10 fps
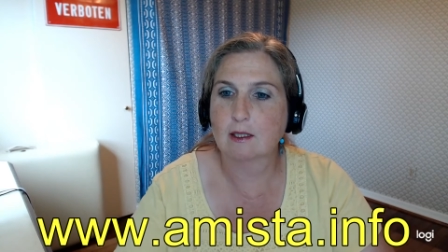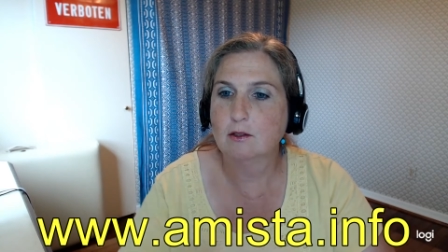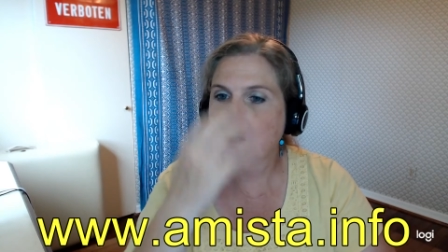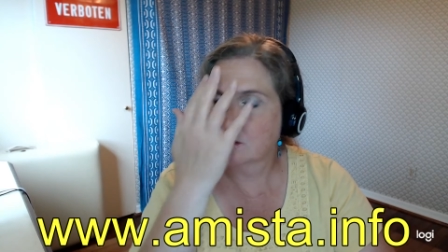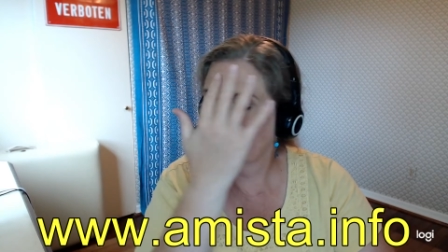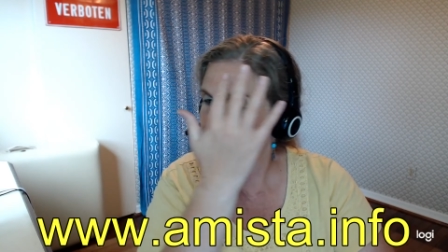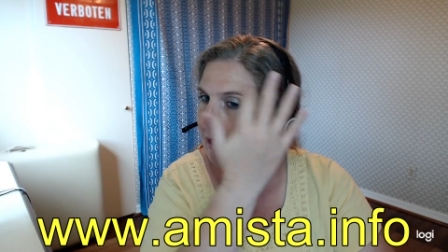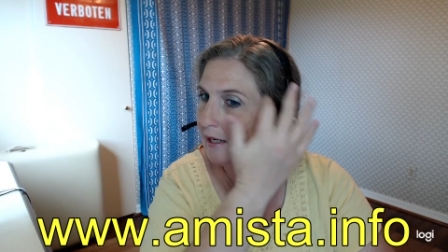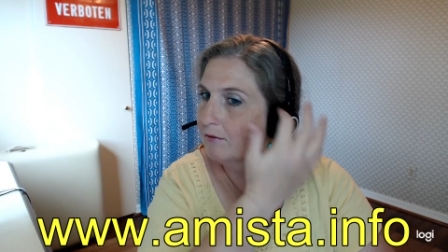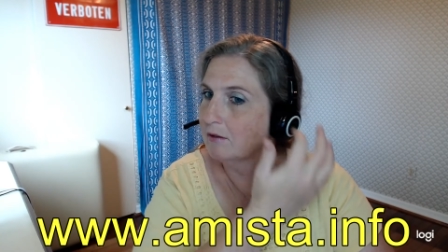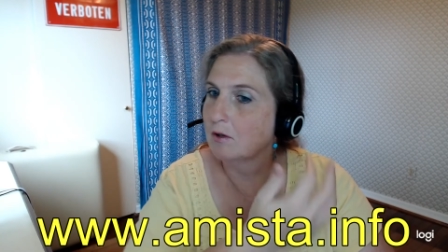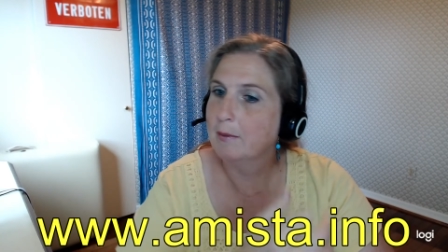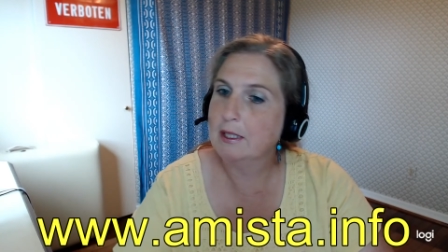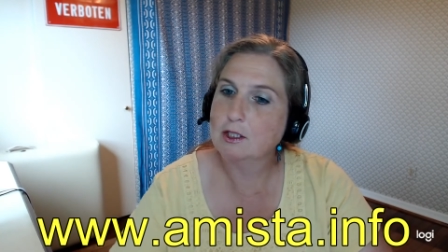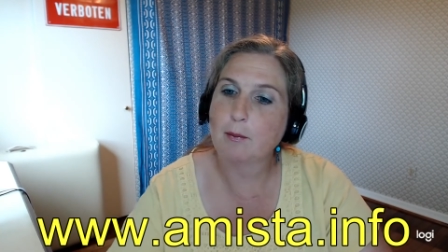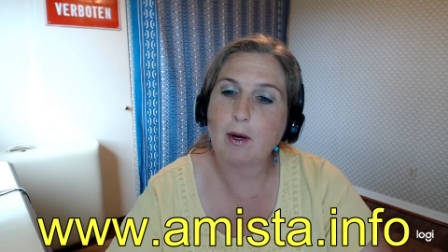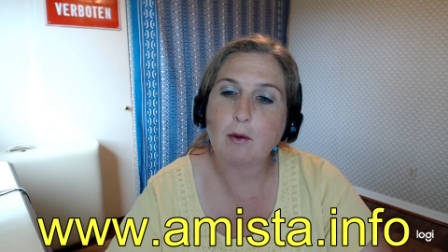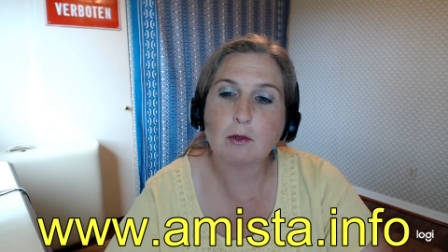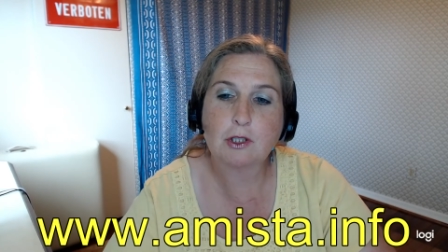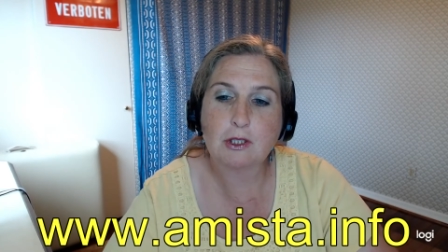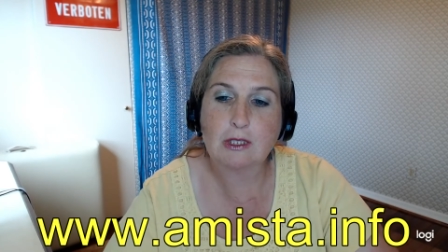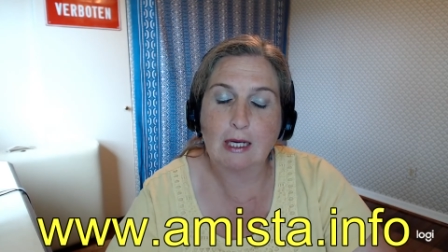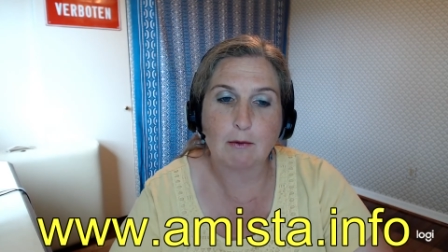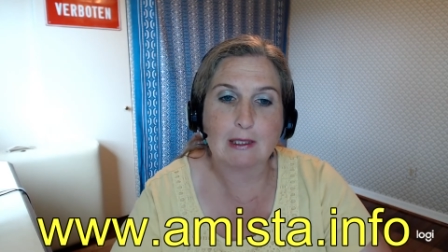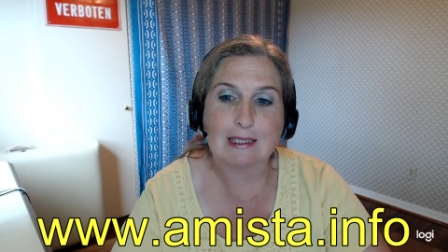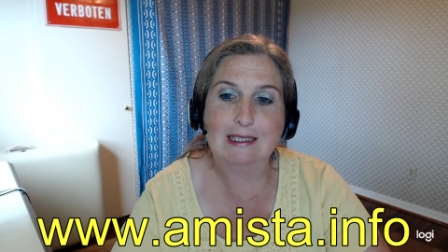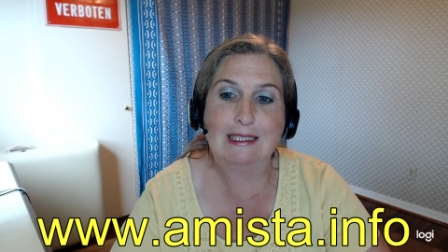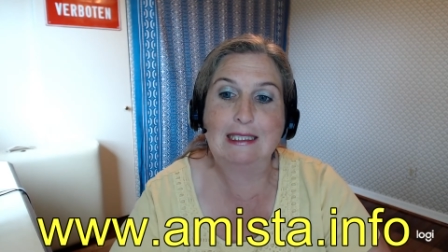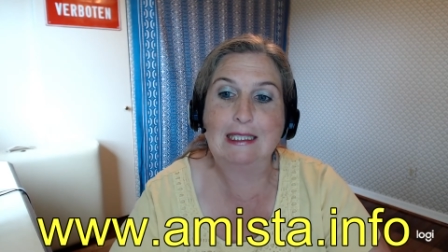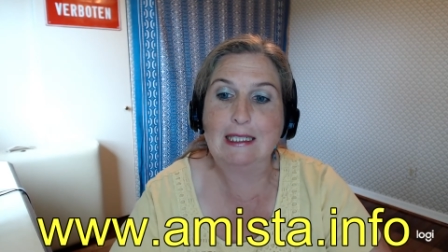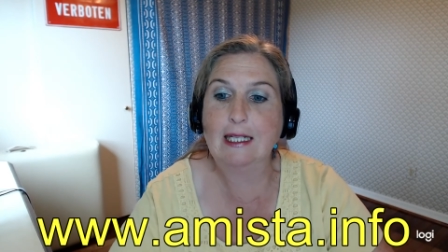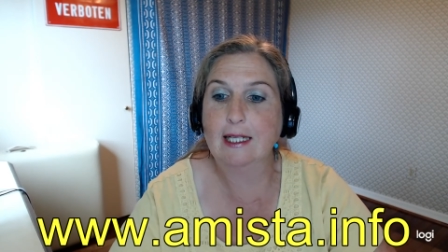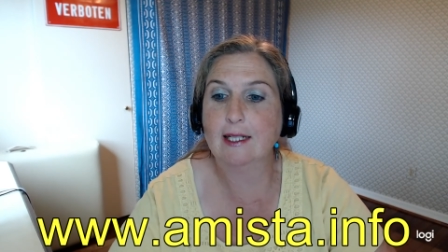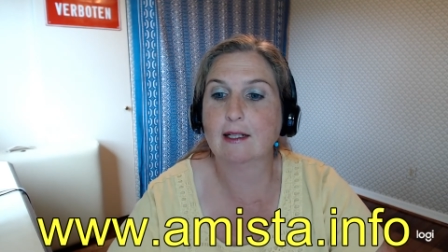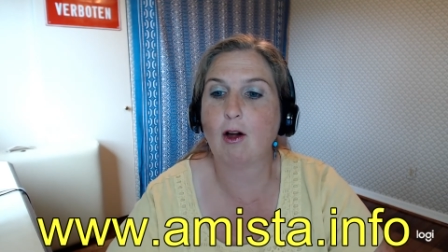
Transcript: You still get a lot of information, but we're just not really digging in